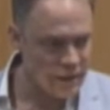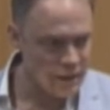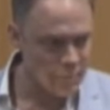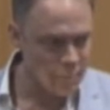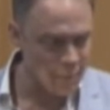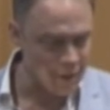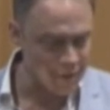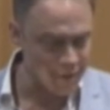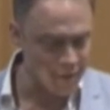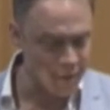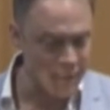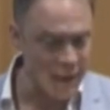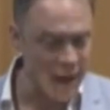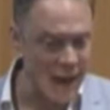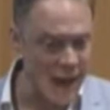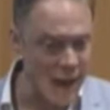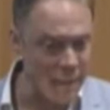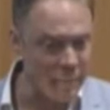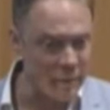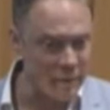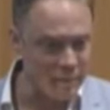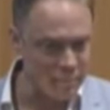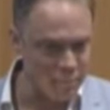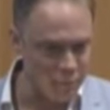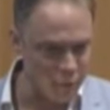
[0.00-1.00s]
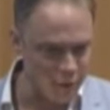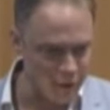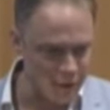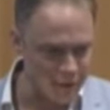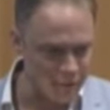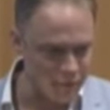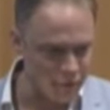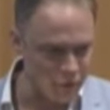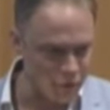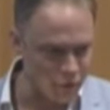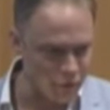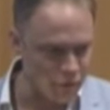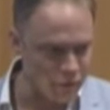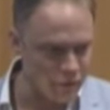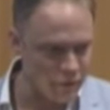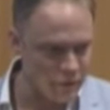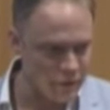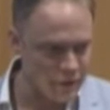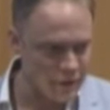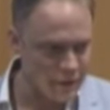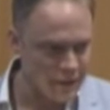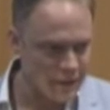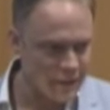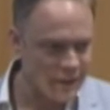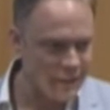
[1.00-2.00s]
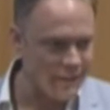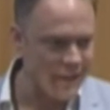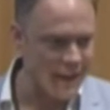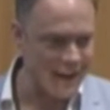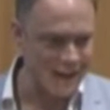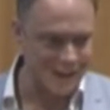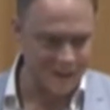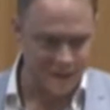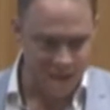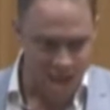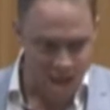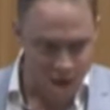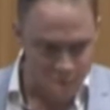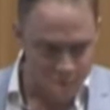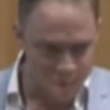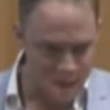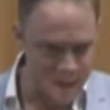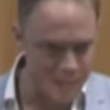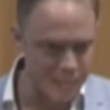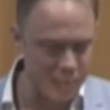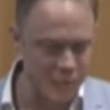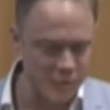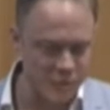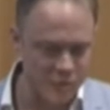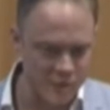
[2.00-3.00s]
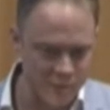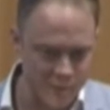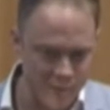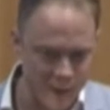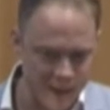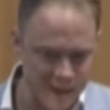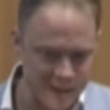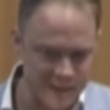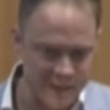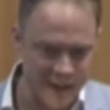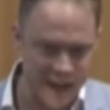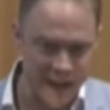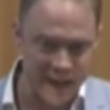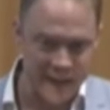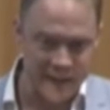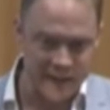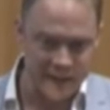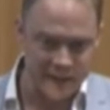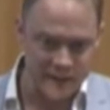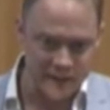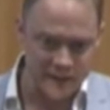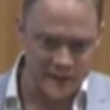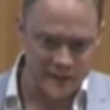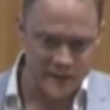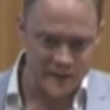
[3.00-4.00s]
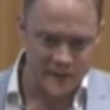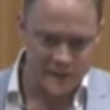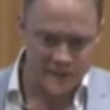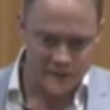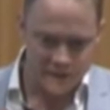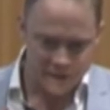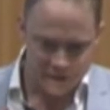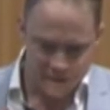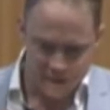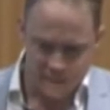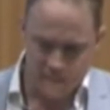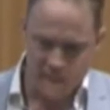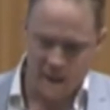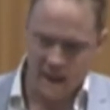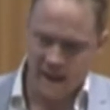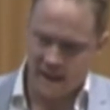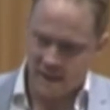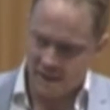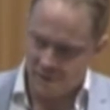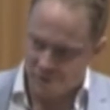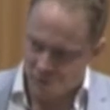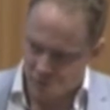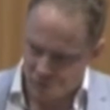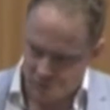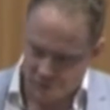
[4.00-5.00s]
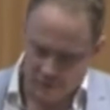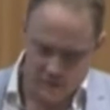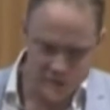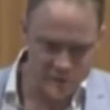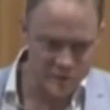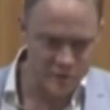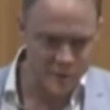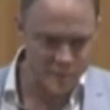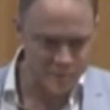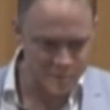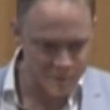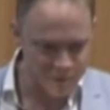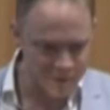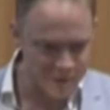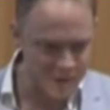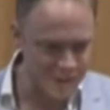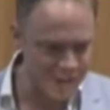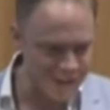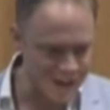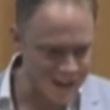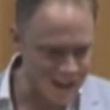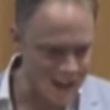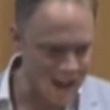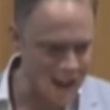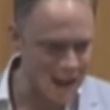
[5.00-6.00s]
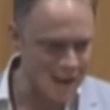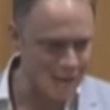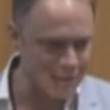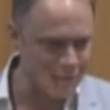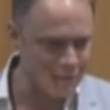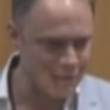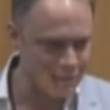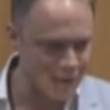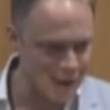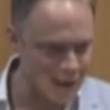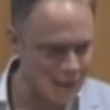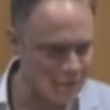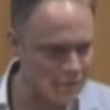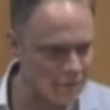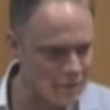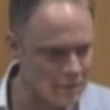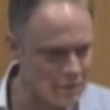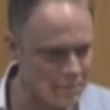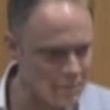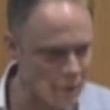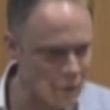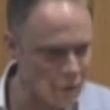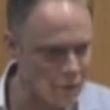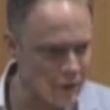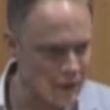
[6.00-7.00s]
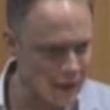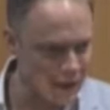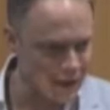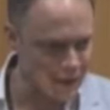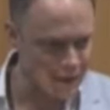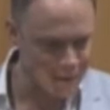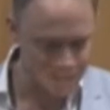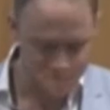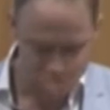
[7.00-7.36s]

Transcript: But from a habit point of view, they allow people to maintain the behavioural script that they have, right, for smoking